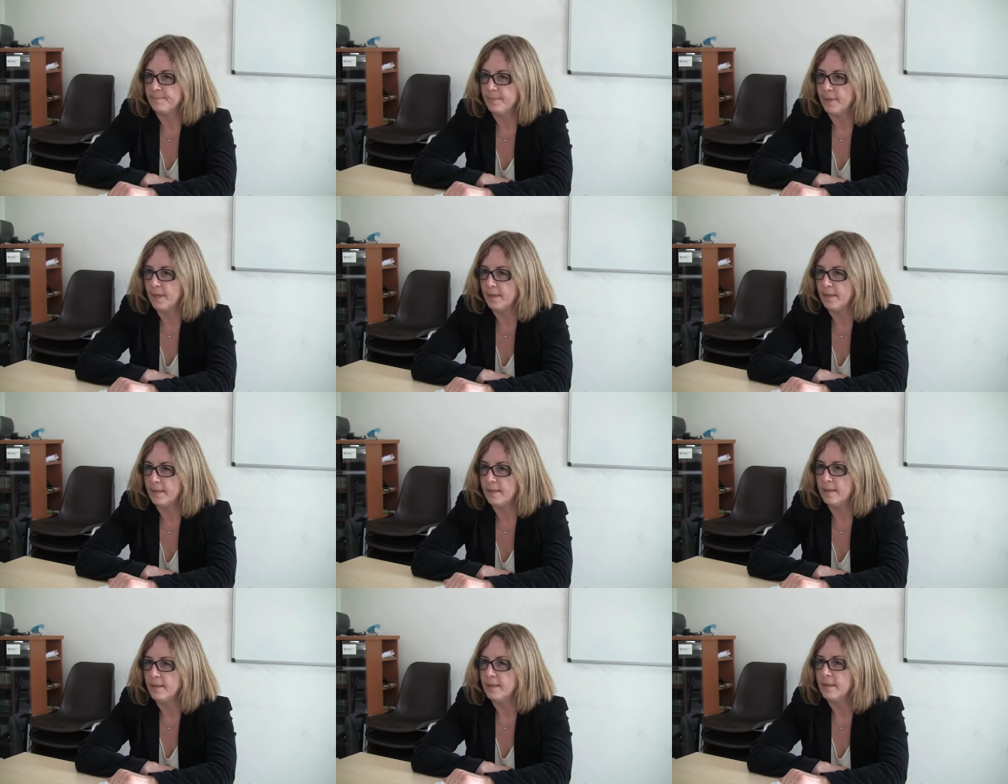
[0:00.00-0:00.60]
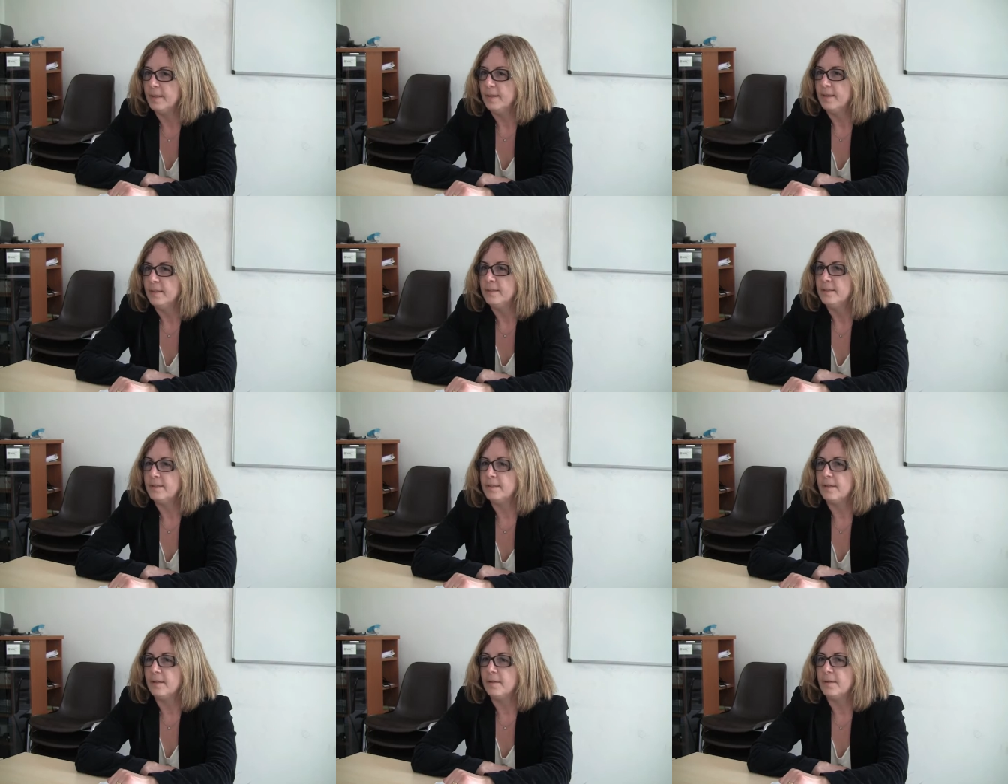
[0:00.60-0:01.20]
Yeah?
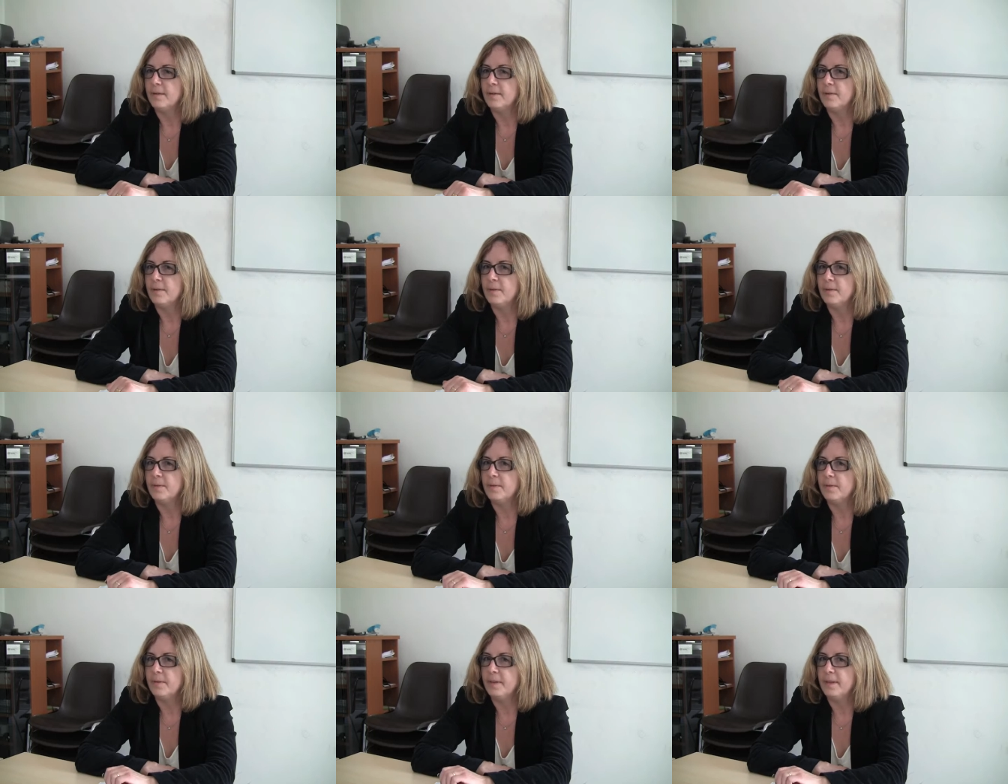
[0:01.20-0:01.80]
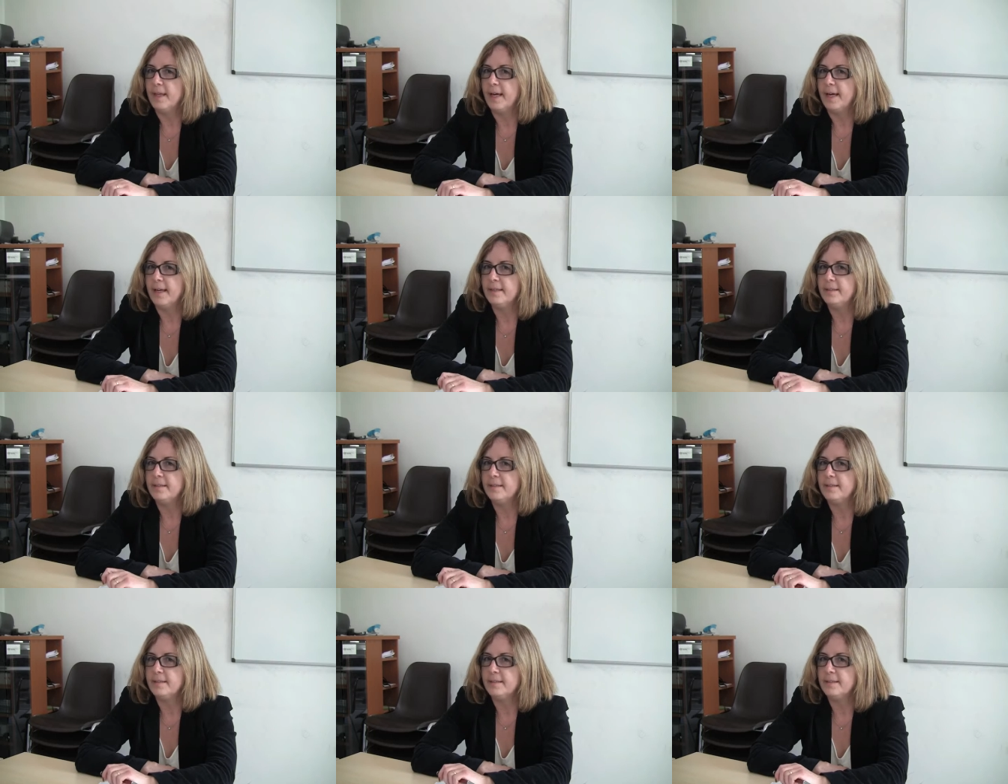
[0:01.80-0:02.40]
So
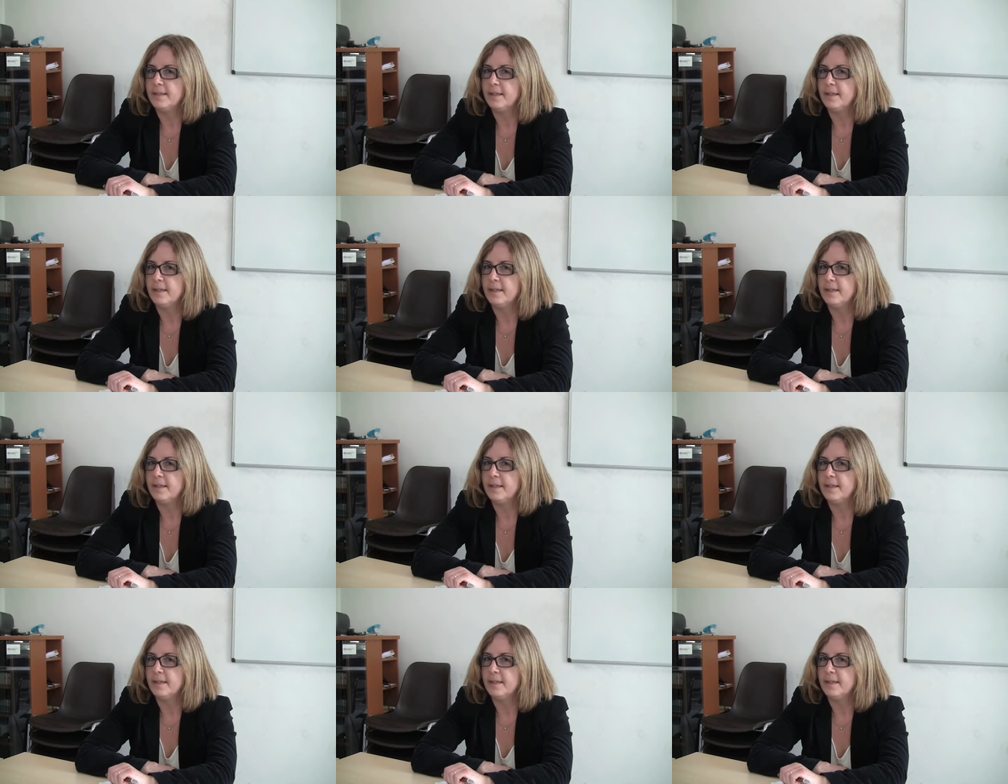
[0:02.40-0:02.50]
that